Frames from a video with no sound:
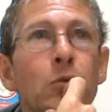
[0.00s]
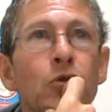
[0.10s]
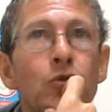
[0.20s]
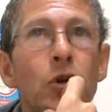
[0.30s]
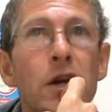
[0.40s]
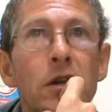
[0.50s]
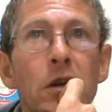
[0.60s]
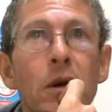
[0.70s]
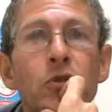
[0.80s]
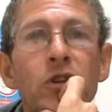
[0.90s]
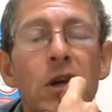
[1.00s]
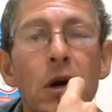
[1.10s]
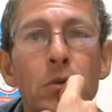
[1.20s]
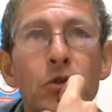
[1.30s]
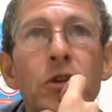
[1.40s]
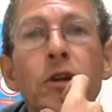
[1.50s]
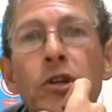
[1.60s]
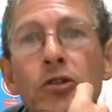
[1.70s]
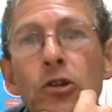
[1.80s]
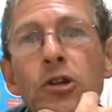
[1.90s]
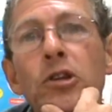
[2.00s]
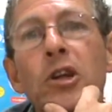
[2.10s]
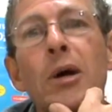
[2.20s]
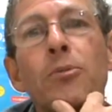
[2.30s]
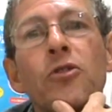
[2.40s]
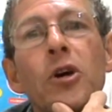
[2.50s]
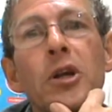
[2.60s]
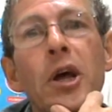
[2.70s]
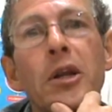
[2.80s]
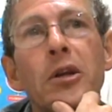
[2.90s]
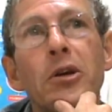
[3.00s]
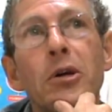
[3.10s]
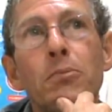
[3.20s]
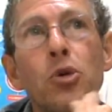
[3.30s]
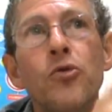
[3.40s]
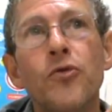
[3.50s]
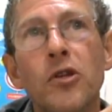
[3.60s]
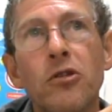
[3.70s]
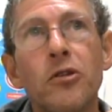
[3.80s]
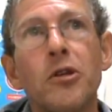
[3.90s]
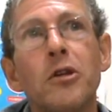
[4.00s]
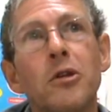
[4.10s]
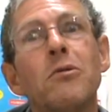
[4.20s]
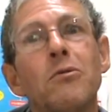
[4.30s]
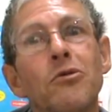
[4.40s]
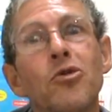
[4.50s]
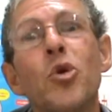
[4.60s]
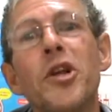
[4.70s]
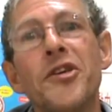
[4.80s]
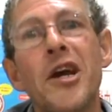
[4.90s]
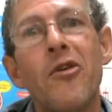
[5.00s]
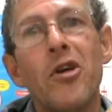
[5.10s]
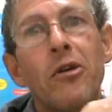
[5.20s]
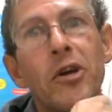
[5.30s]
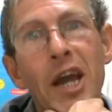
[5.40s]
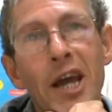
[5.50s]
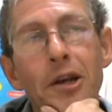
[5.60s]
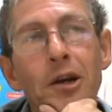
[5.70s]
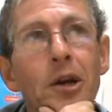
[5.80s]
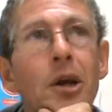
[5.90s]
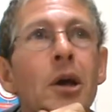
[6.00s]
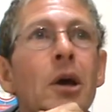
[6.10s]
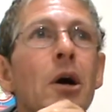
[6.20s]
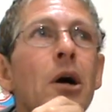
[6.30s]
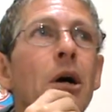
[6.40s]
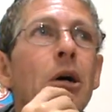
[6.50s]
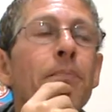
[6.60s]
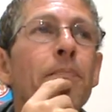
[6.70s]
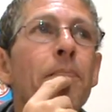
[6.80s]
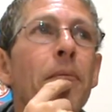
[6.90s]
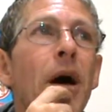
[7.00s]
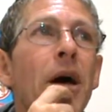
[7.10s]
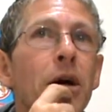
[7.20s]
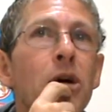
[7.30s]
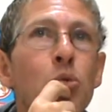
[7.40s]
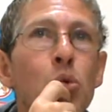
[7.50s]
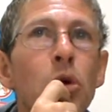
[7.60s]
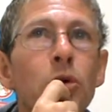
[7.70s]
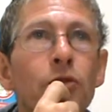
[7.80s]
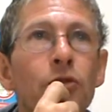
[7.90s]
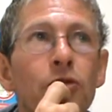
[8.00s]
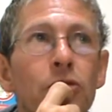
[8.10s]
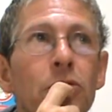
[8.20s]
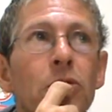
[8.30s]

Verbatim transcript: I was right, I was, I was in a deserted campsite and I moved into the toilet area again, um, and I was,